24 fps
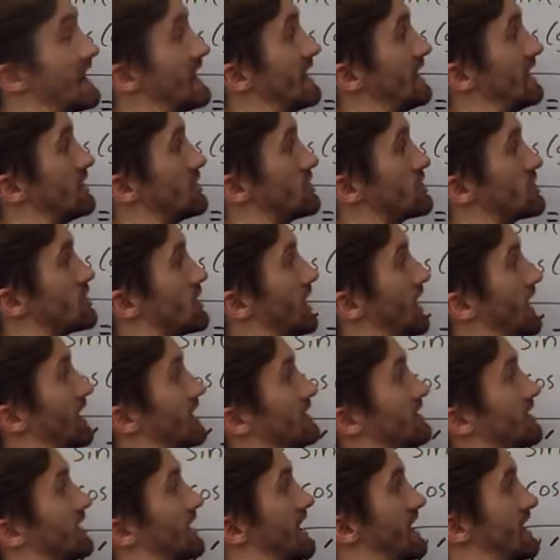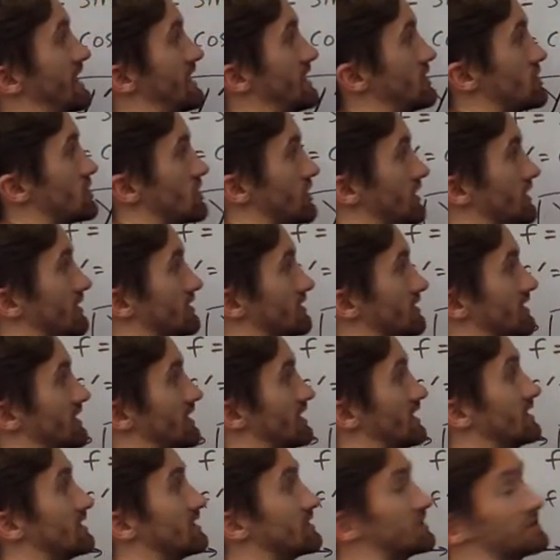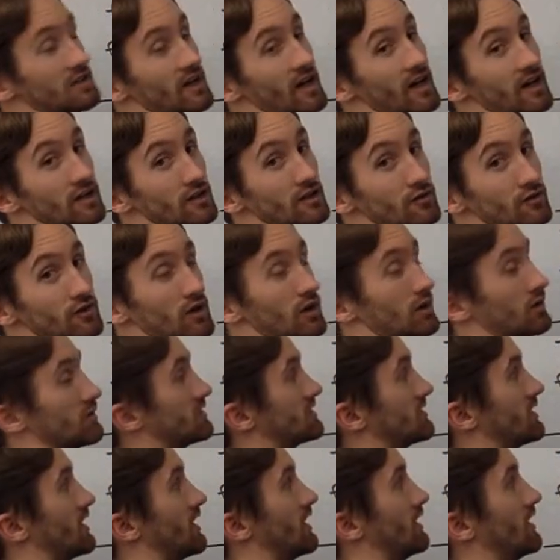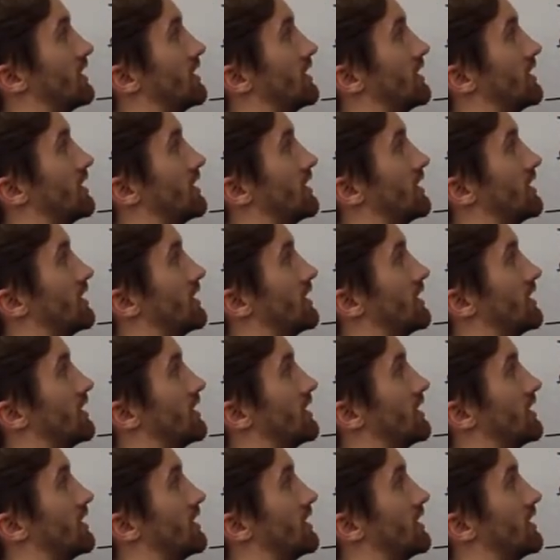h, and h is inside of cosine.